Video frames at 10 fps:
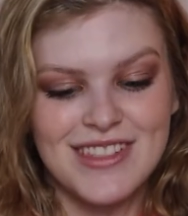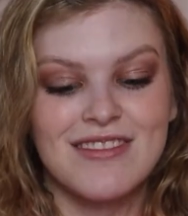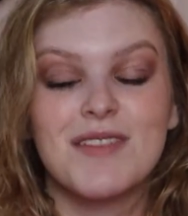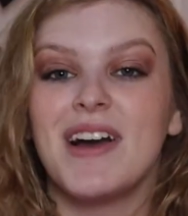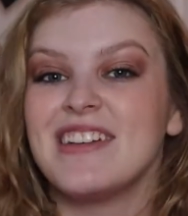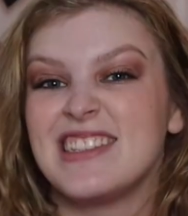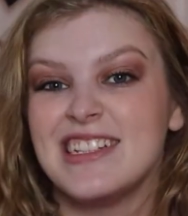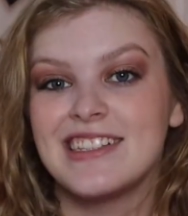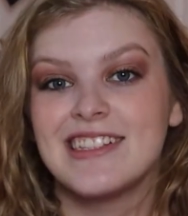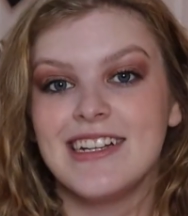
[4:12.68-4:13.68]
for
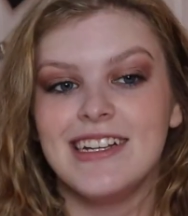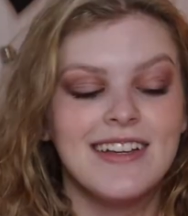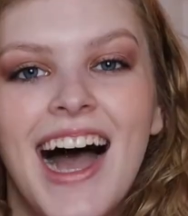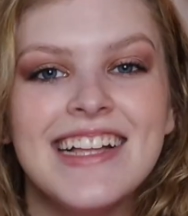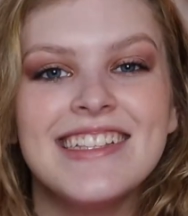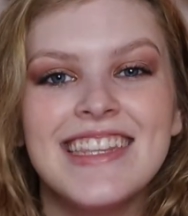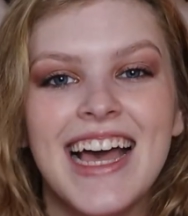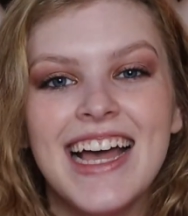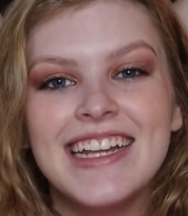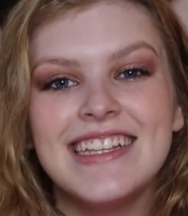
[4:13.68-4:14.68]
£3.60. And
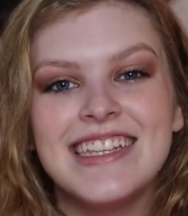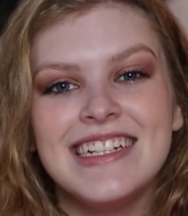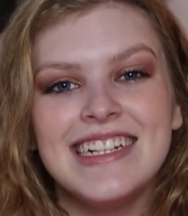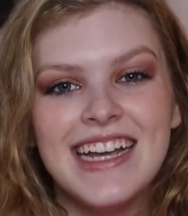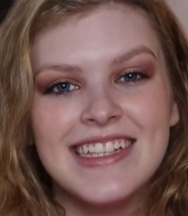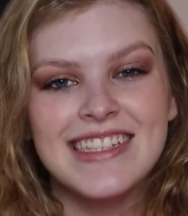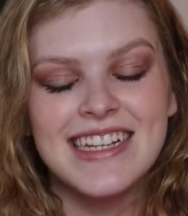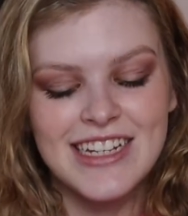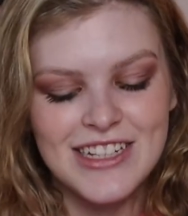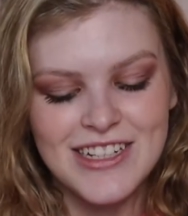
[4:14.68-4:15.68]
then the next
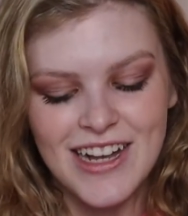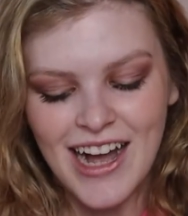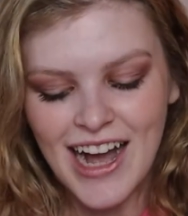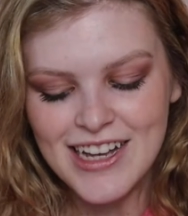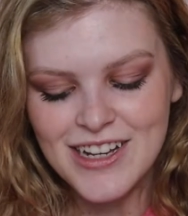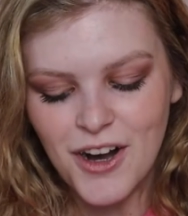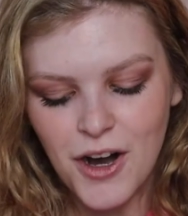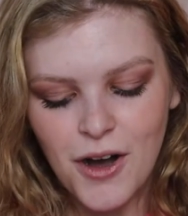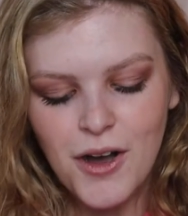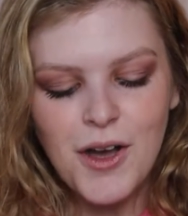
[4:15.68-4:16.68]
t-shirt I
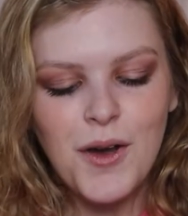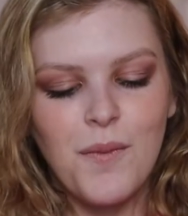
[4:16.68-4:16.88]
got